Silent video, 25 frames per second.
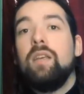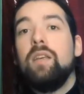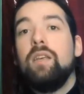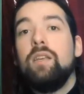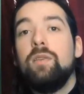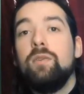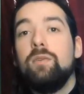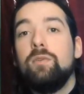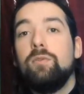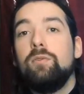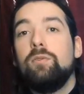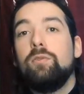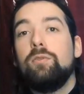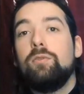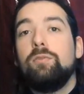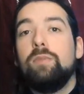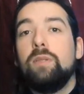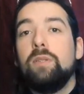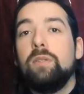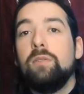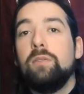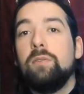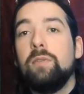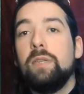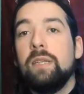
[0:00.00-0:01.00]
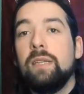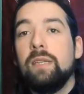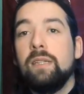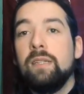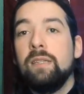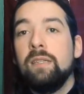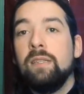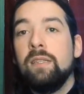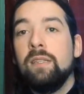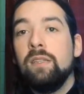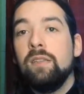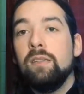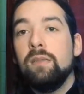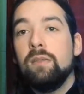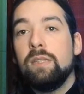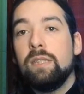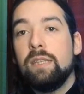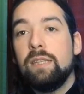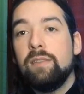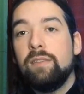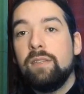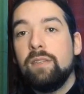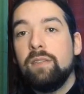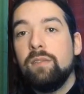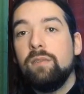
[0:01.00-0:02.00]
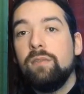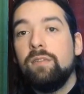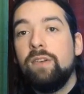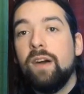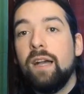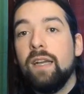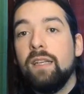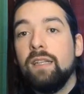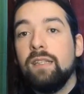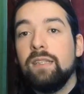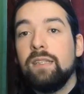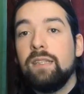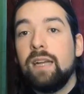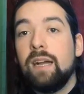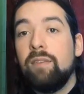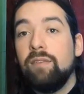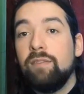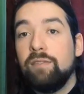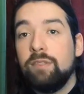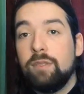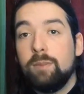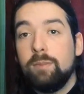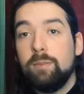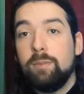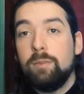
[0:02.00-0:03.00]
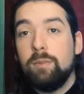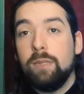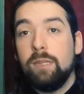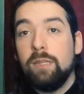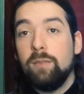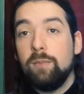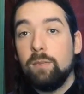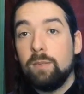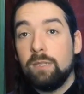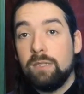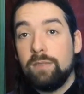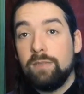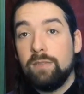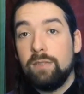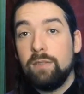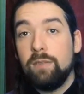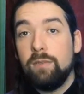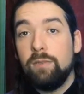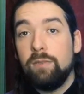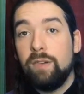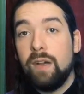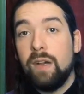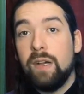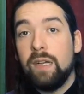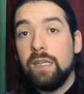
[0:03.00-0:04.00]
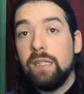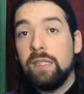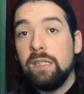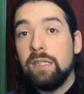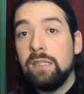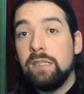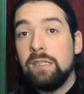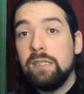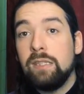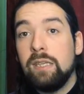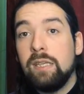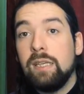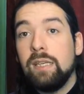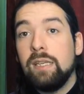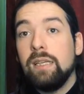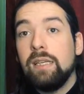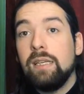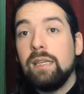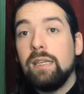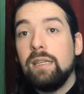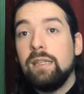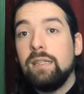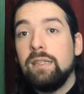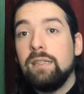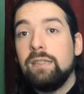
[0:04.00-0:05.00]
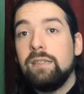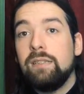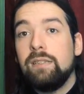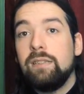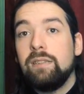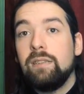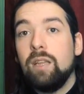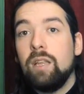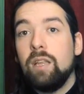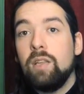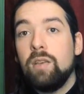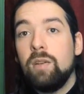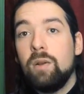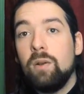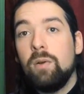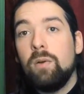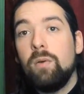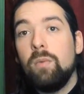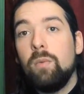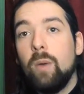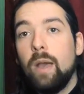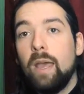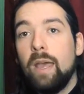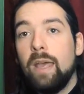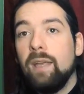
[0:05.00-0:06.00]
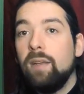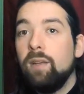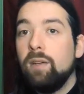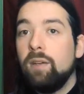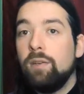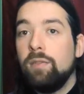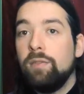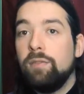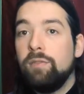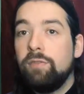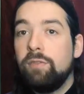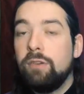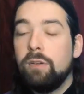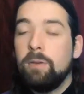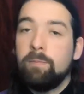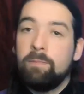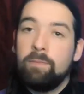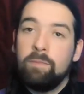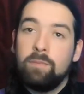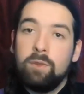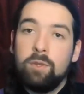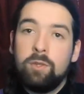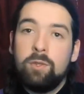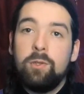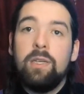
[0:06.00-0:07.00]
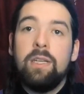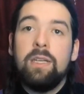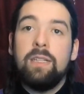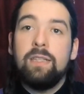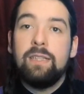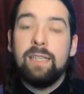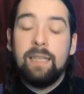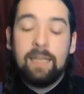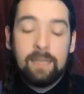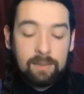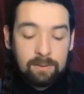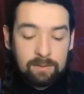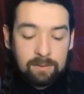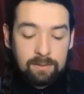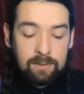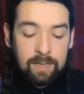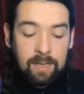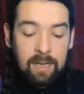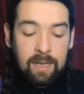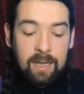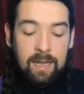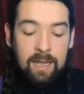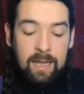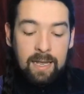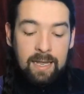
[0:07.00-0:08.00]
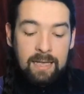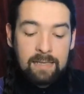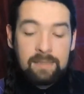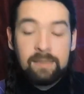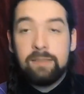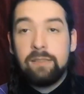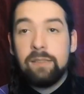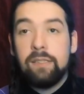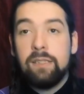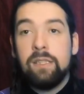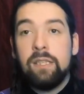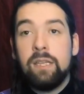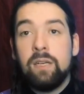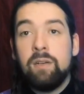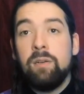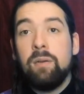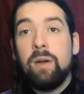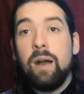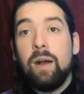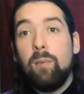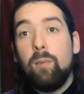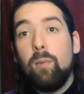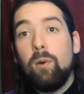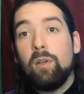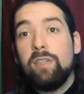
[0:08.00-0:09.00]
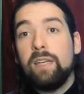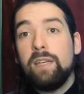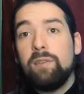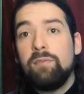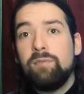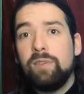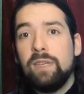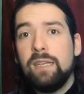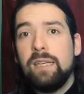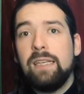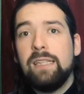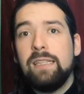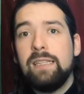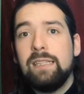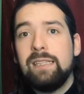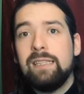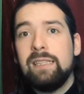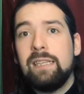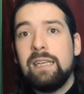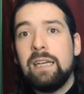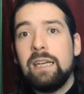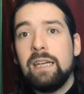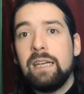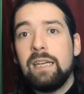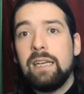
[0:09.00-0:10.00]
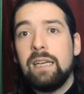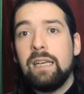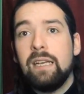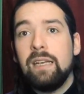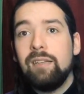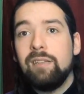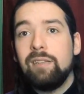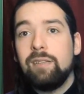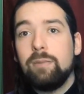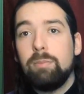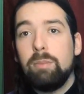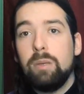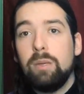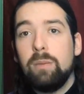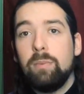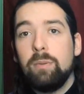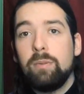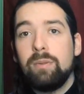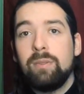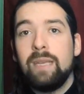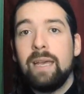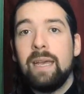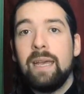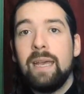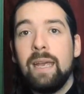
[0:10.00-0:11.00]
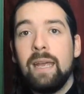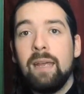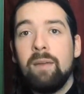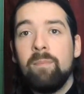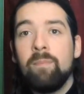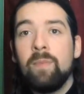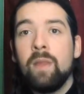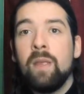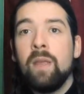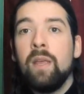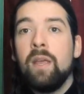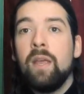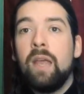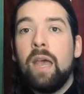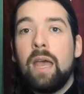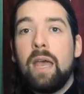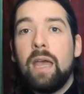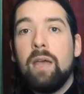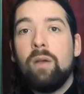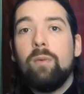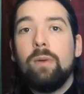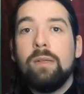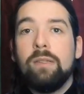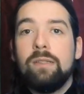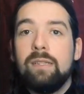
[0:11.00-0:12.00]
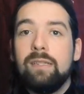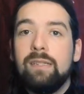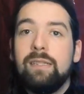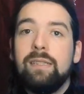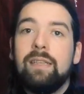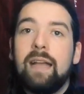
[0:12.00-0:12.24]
You should be doing whatever you find comfortable and whatever you find is your way of doing things. And what I really dislike is people saying, oh, well, this